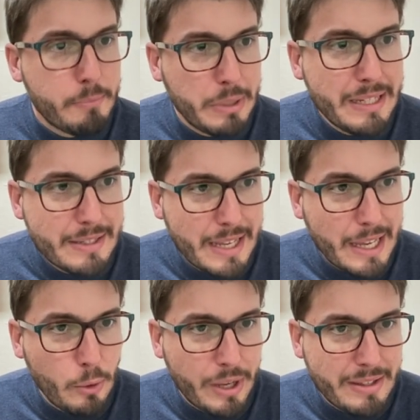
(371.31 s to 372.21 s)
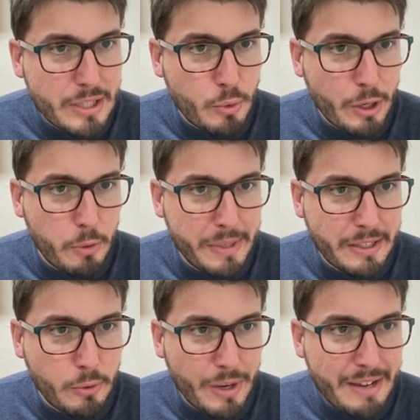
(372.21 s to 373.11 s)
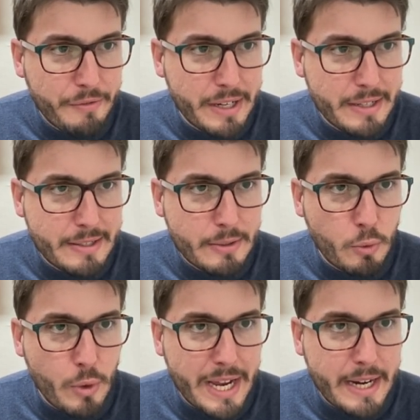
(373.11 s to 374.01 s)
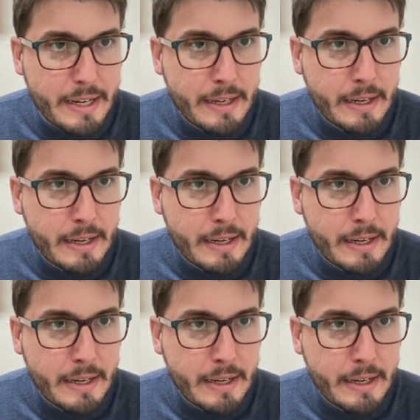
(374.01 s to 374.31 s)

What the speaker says: please take a look at this recommended reference, where